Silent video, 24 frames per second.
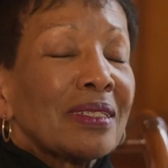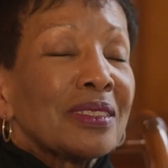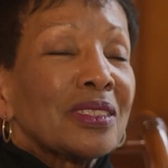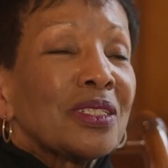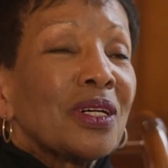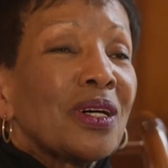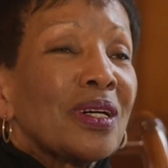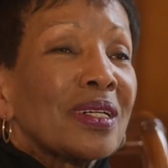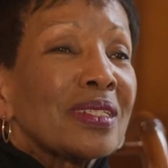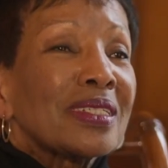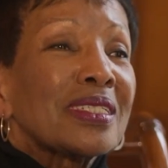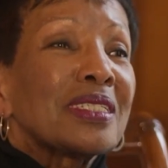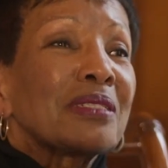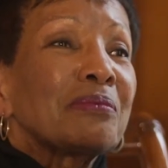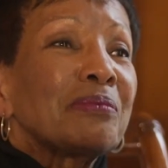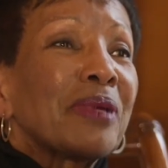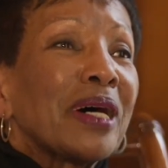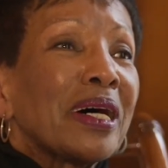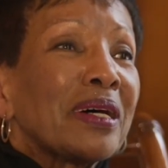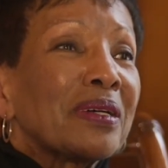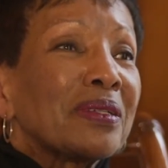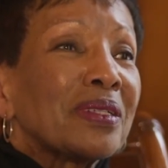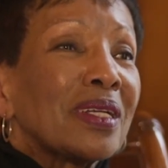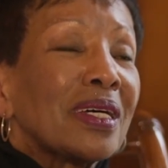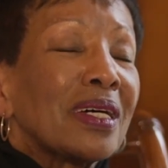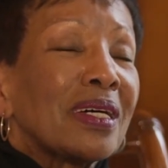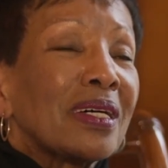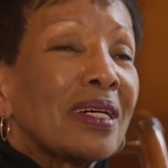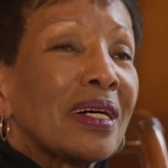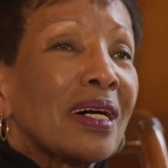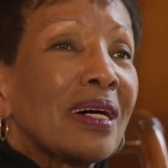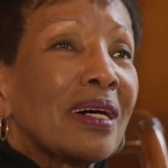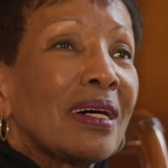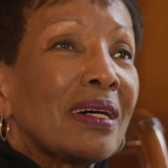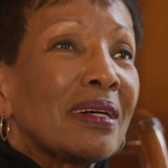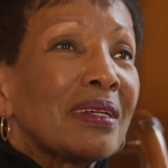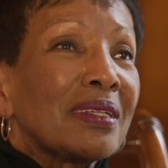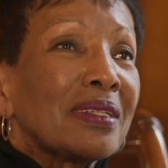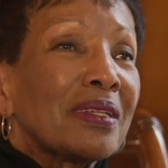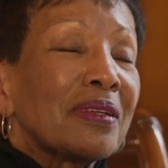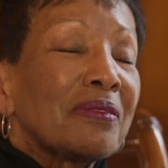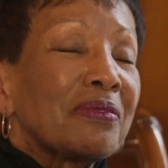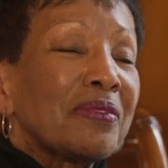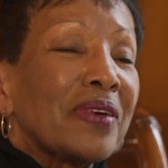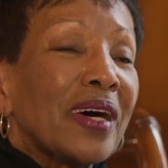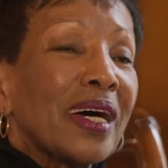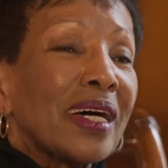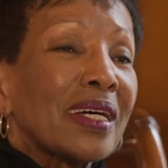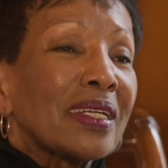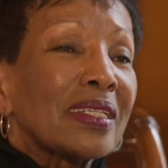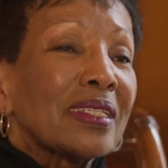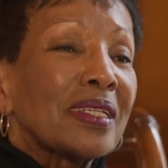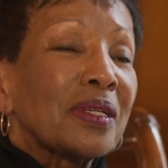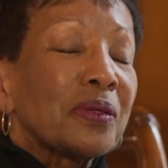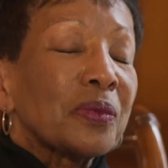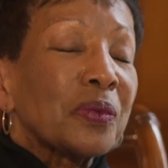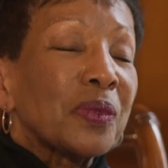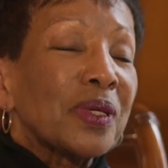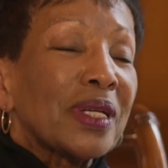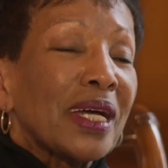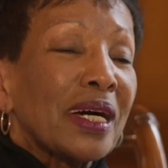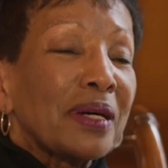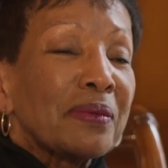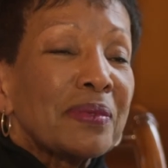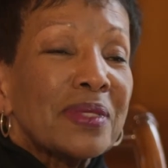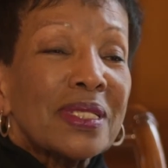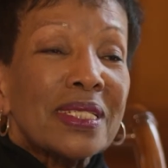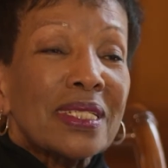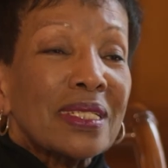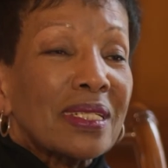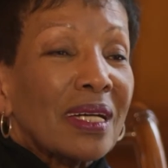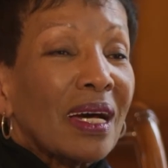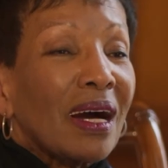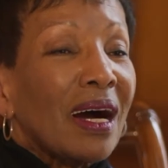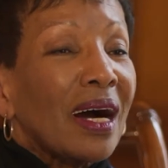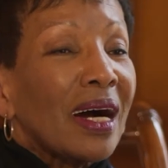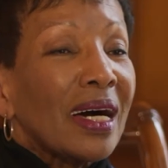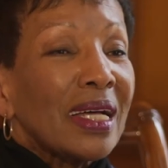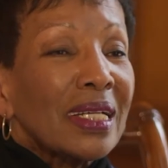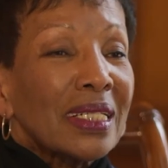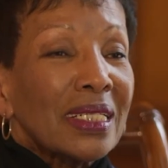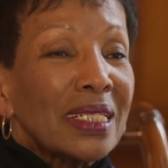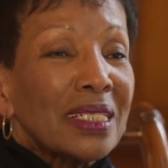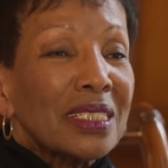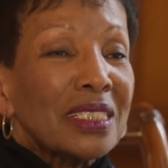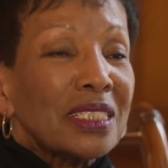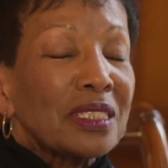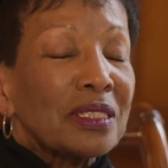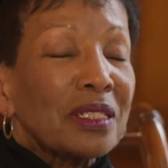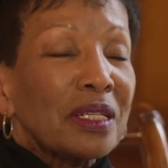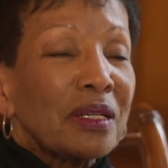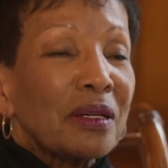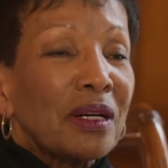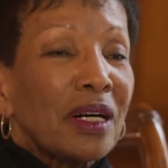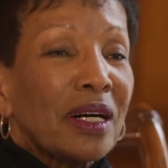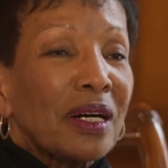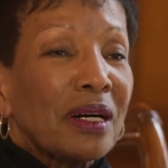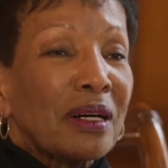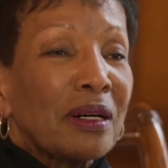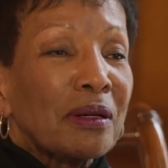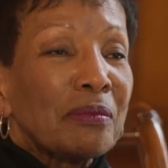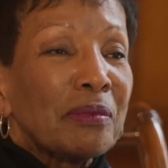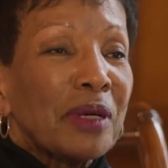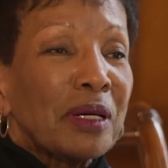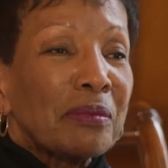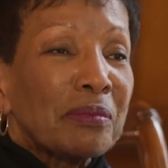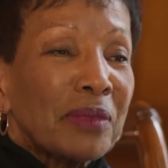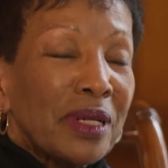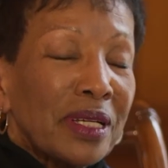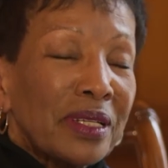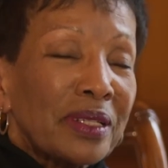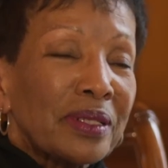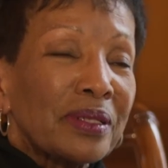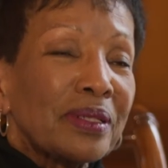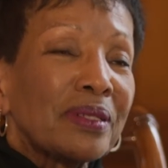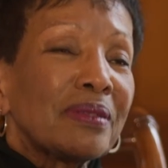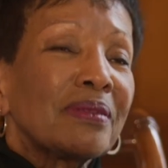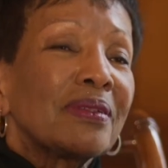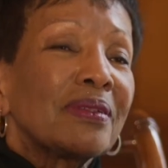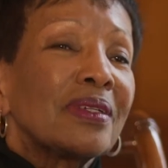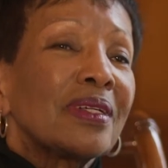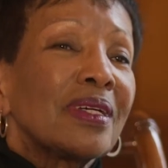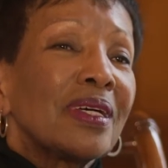talks about the fact that when I was in college, my mother,